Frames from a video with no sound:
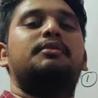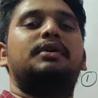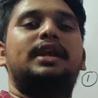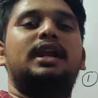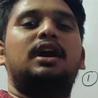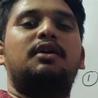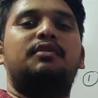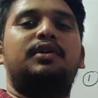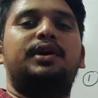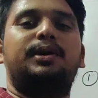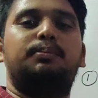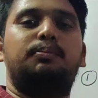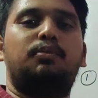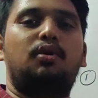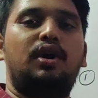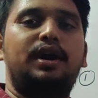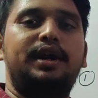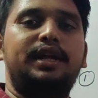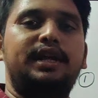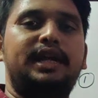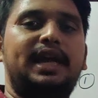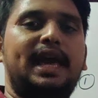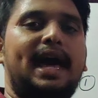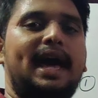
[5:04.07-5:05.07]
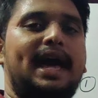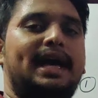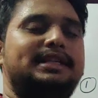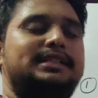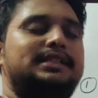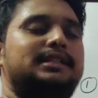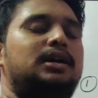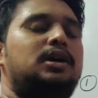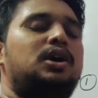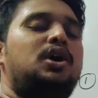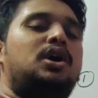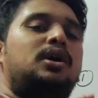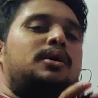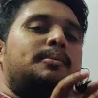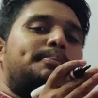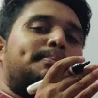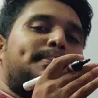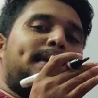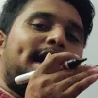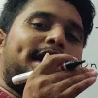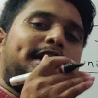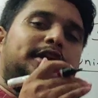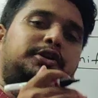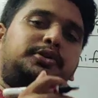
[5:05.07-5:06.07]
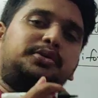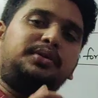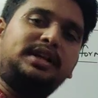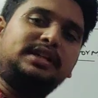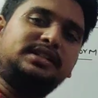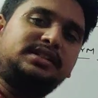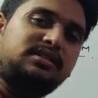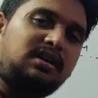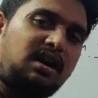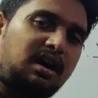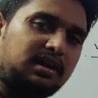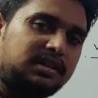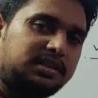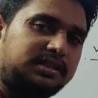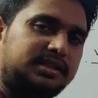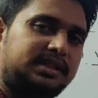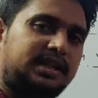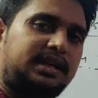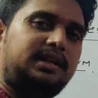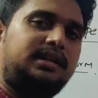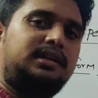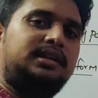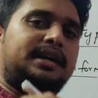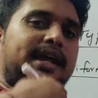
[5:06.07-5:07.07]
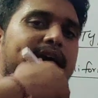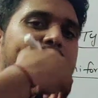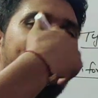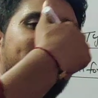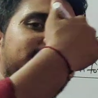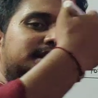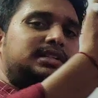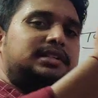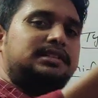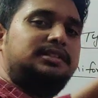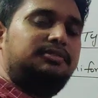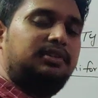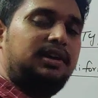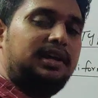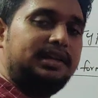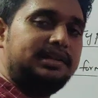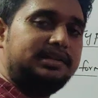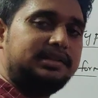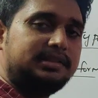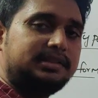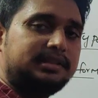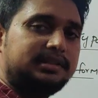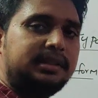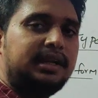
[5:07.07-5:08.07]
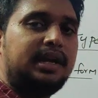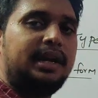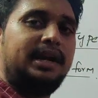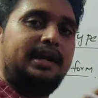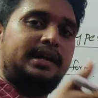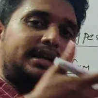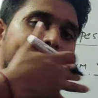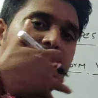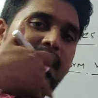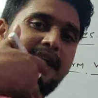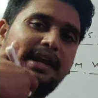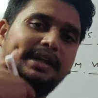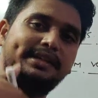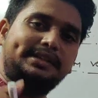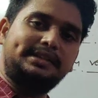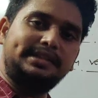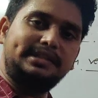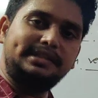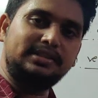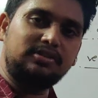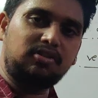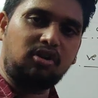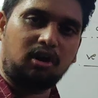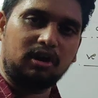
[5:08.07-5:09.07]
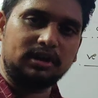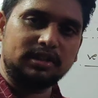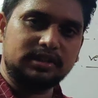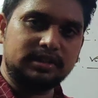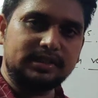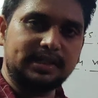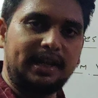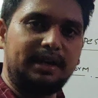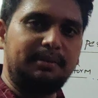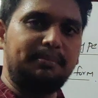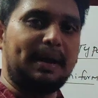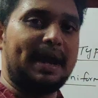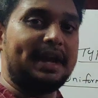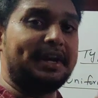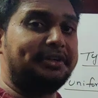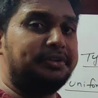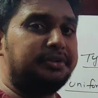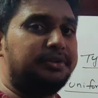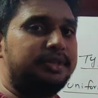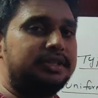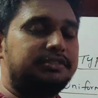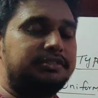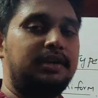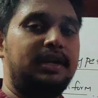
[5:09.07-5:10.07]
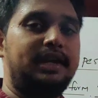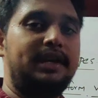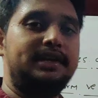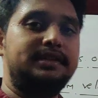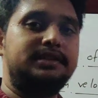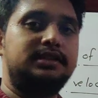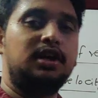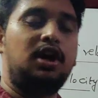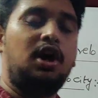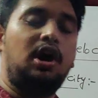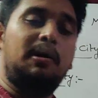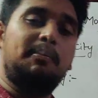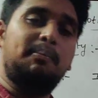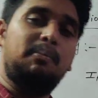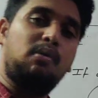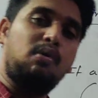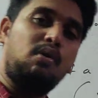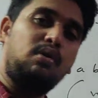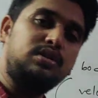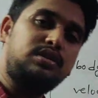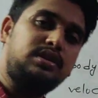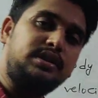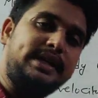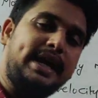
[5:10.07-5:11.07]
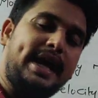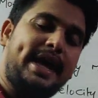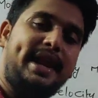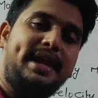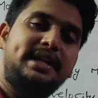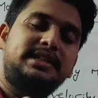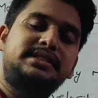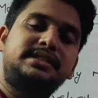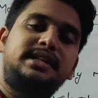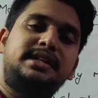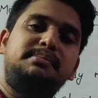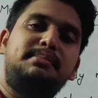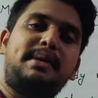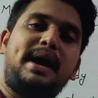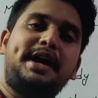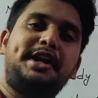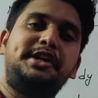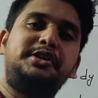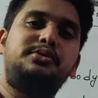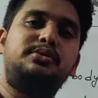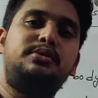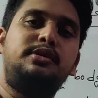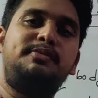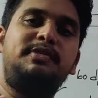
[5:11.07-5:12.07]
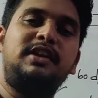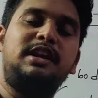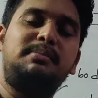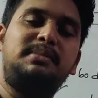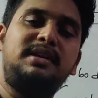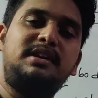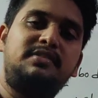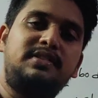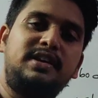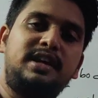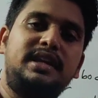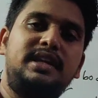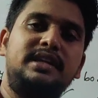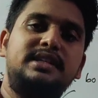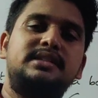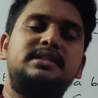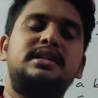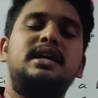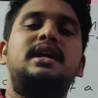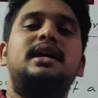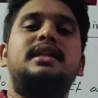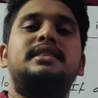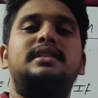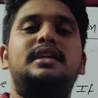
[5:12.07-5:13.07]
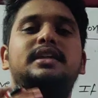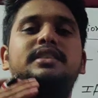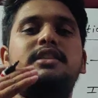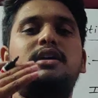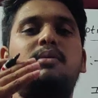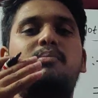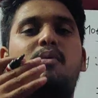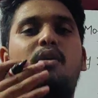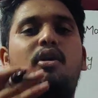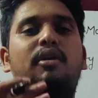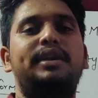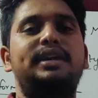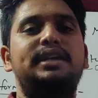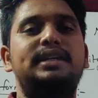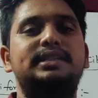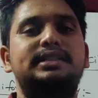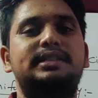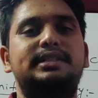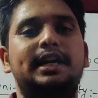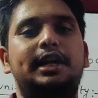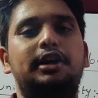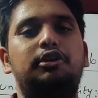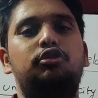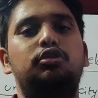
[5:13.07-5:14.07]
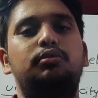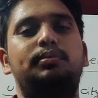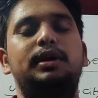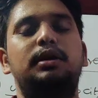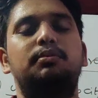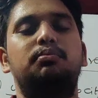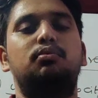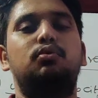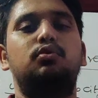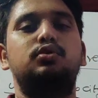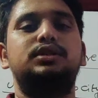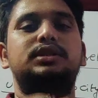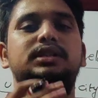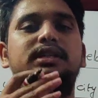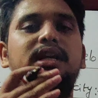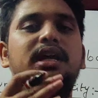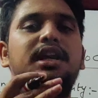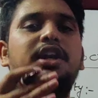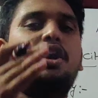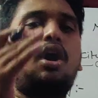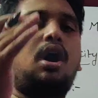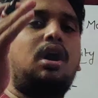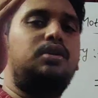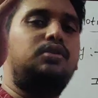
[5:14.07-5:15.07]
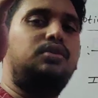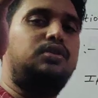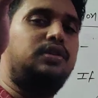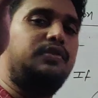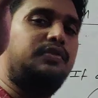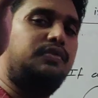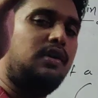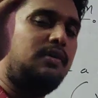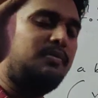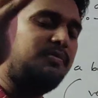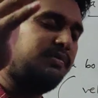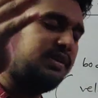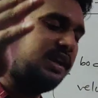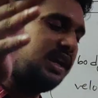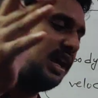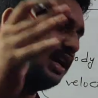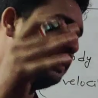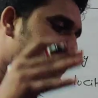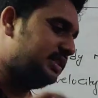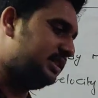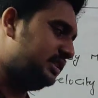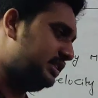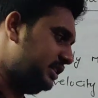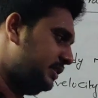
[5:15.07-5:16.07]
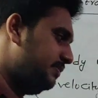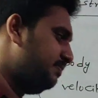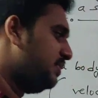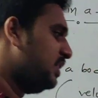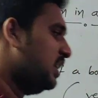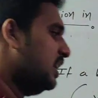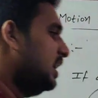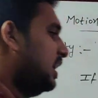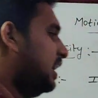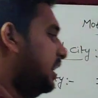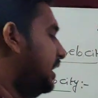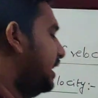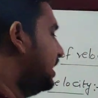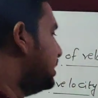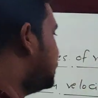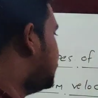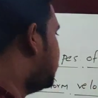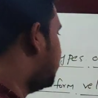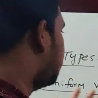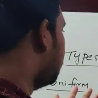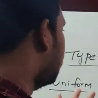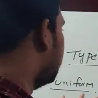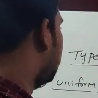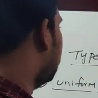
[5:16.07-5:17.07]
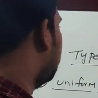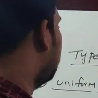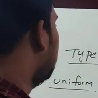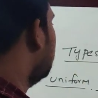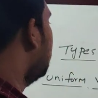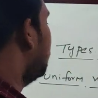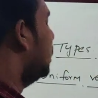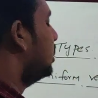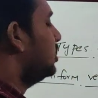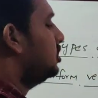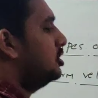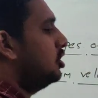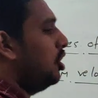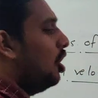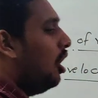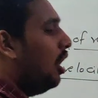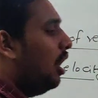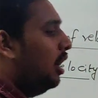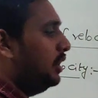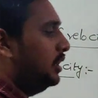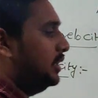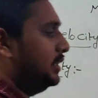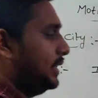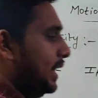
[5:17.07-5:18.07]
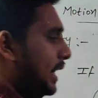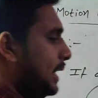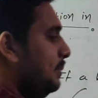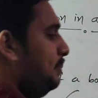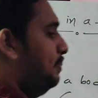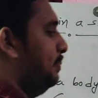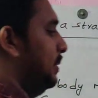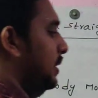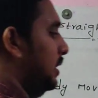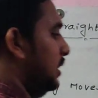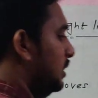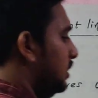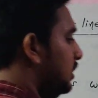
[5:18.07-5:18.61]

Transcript: Whenever body has magnitude is constant, direction is varies. Direction is constant, magnitude is varies. Both direction and magnitude will be varies. Then the body is said to be moves in a non-uniform velocity. Next, third type.